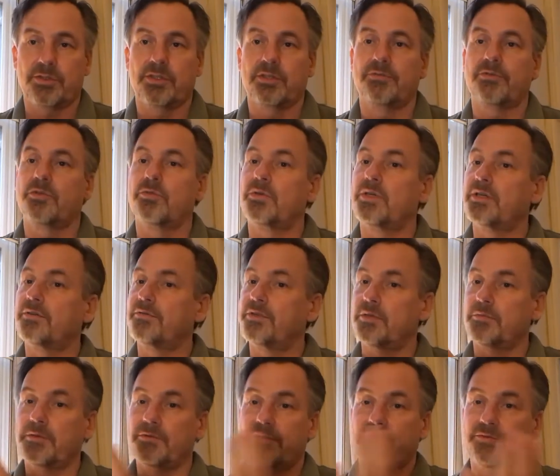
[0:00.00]
And if you give
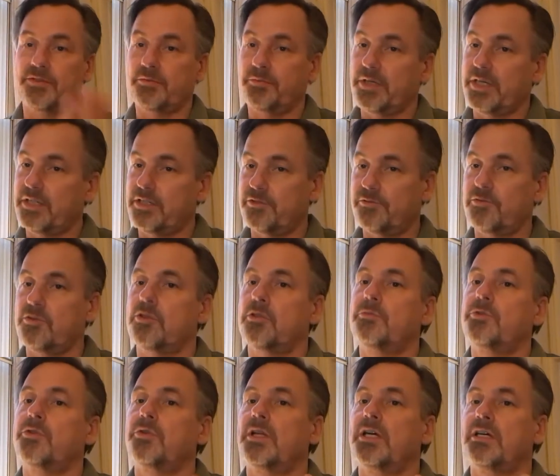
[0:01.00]
them a 50 page
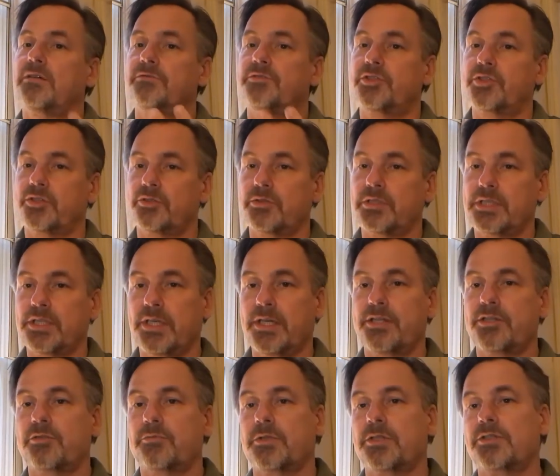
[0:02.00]
form, you'll have zero
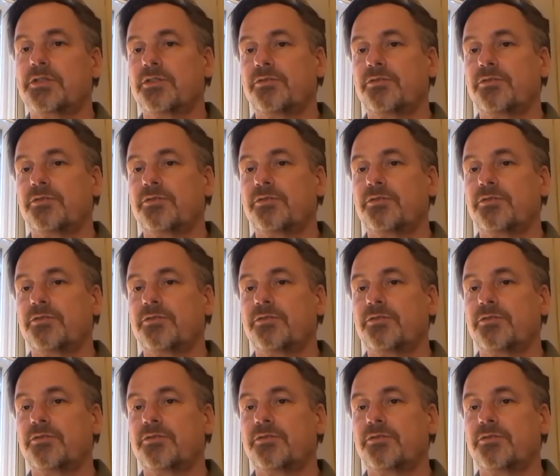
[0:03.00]
engagement.